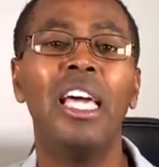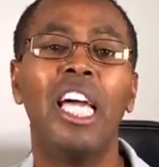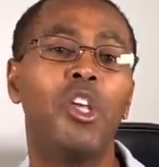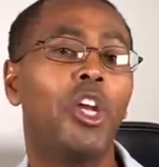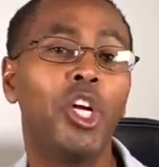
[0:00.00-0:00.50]

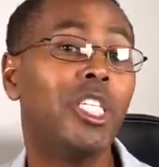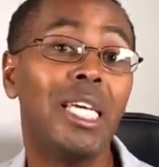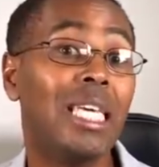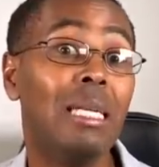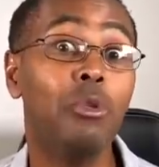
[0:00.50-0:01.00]
and you're not
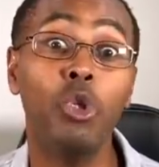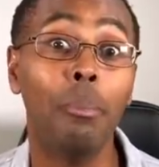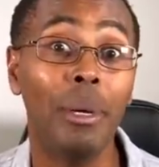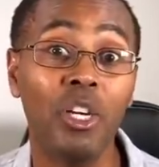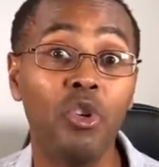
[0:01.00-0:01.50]
taking him to your
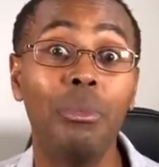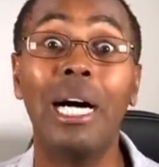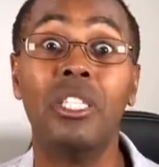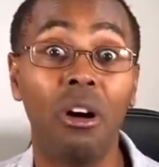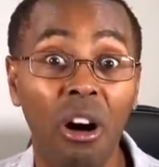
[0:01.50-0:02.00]
bedroom
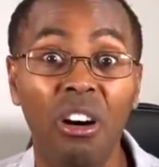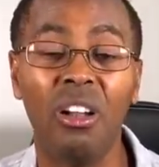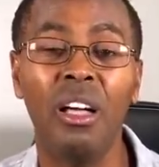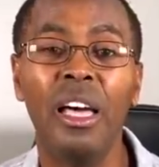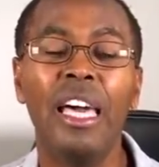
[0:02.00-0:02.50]
at all.